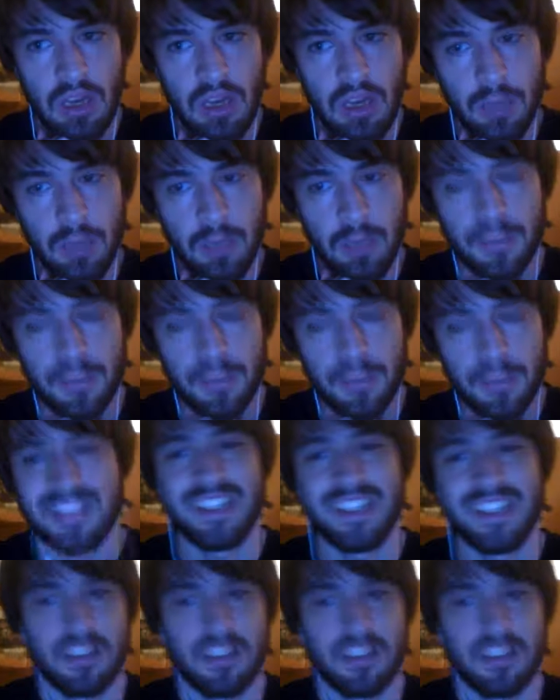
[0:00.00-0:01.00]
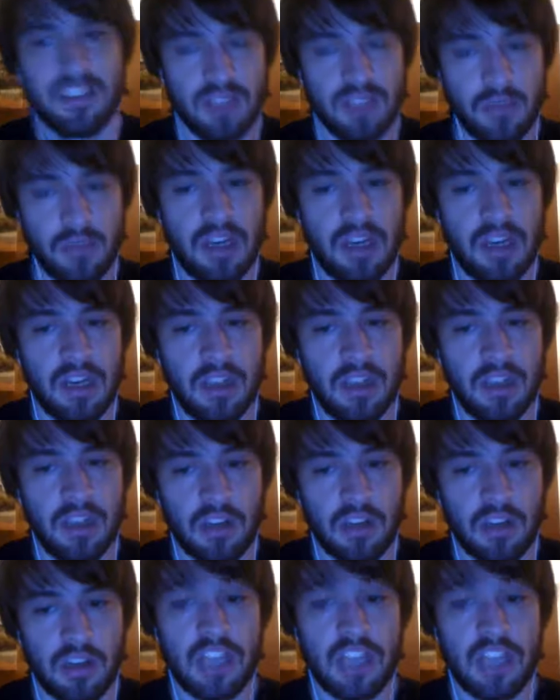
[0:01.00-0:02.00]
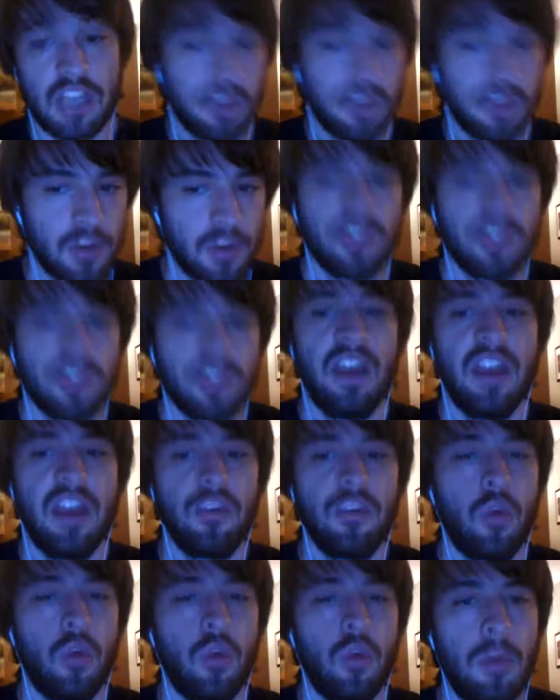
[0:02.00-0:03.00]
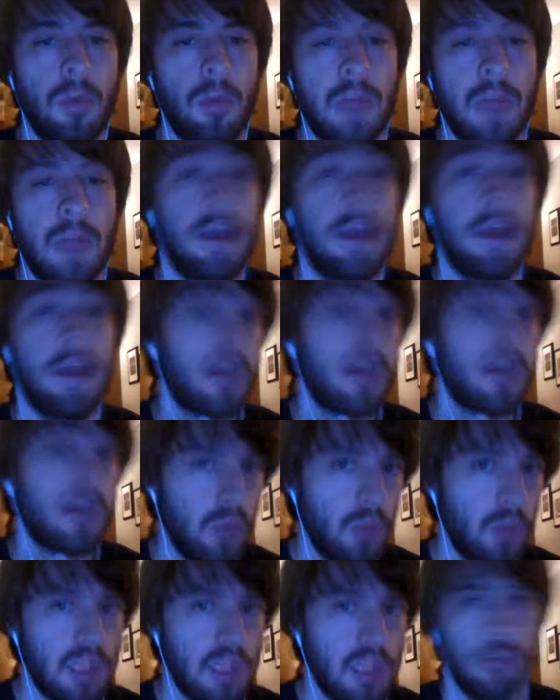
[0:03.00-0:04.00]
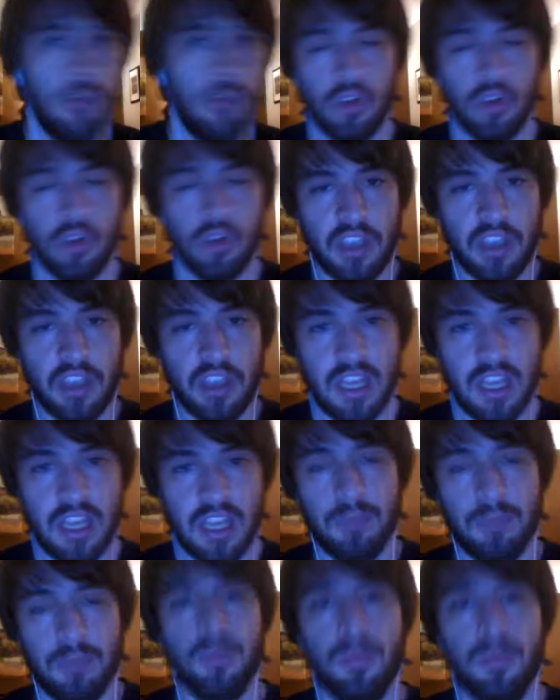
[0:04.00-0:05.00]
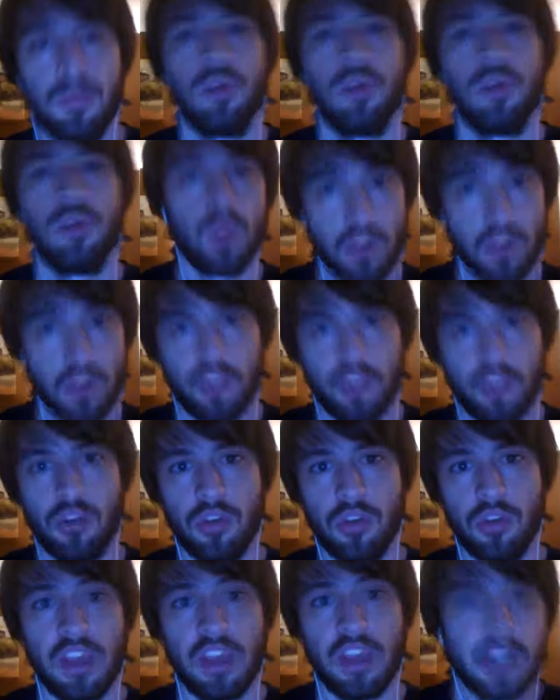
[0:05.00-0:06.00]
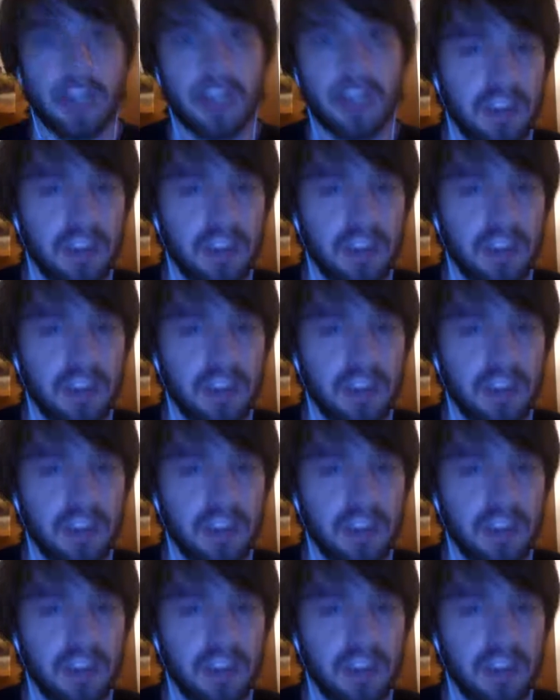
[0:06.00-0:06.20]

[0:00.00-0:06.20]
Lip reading: It's seen in pod layer cognitive configuration as a more mathematical way of looking at it, but which also, like innate